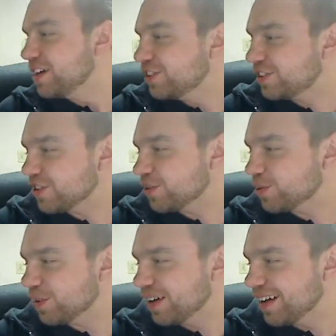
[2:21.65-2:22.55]

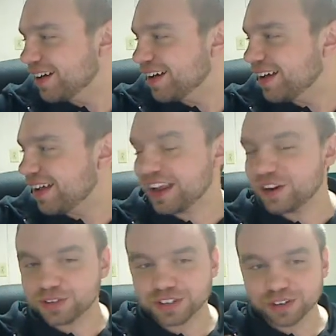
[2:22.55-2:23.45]
So,
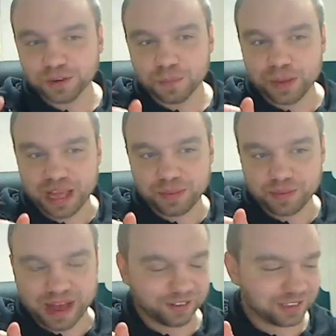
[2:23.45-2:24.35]
and it was a little baby
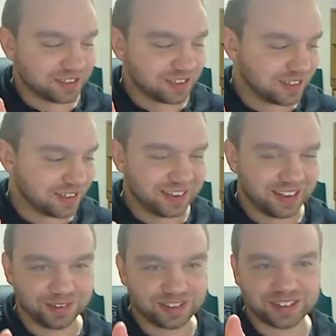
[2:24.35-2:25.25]
mouse.
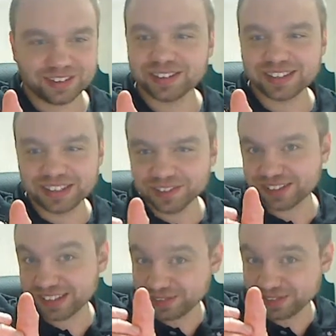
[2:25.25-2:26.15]
It was
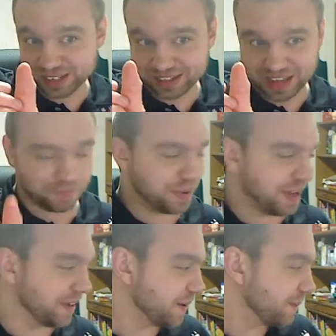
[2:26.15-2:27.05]
like that
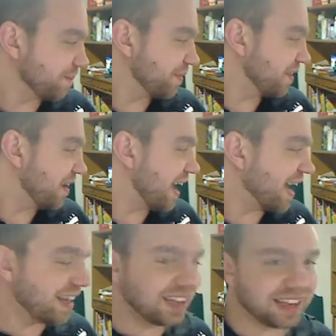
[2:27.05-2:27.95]
big.
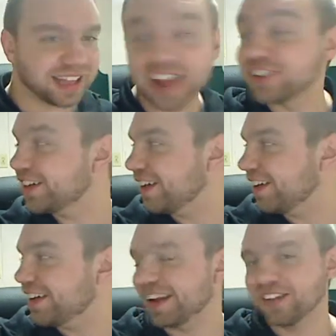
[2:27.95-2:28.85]
And I did catch
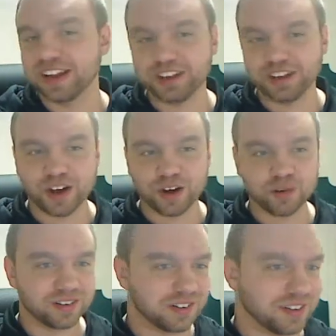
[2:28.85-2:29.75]
it, and I let it
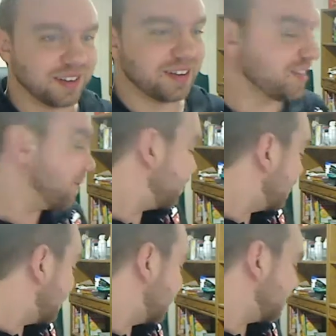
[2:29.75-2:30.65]
go. Same
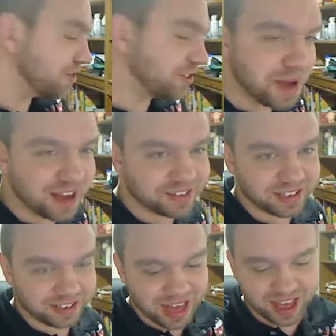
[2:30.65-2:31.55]
thing. Use the box
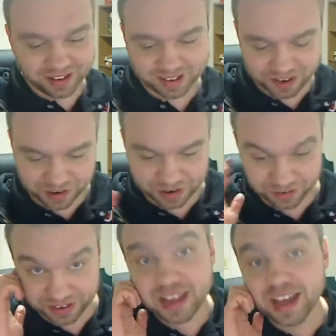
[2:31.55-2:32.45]
like that. Get rid of it.